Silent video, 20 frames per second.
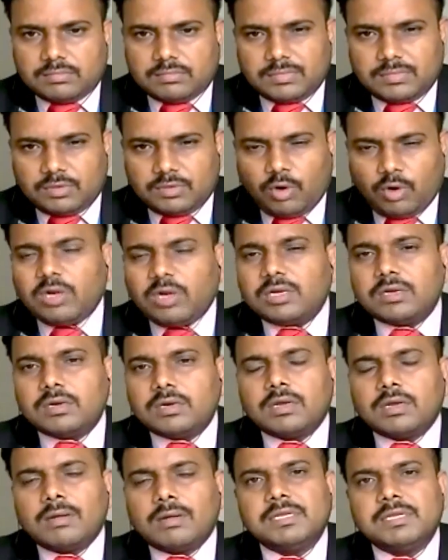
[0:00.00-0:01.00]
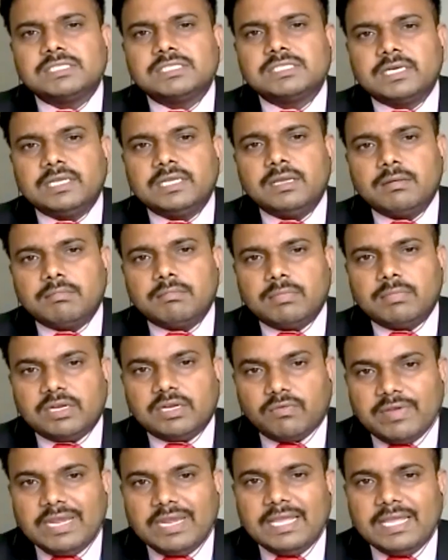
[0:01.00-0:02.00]
not compulsory,
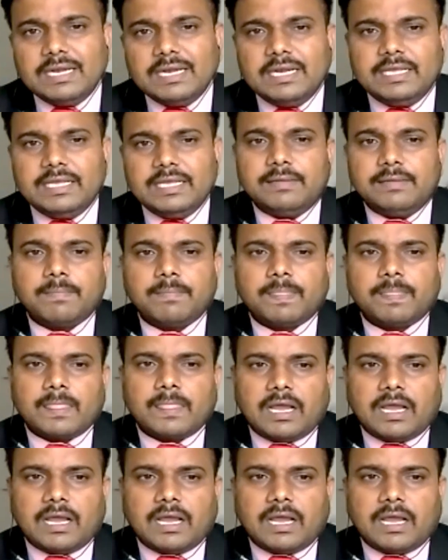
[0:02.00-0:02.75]
but willingly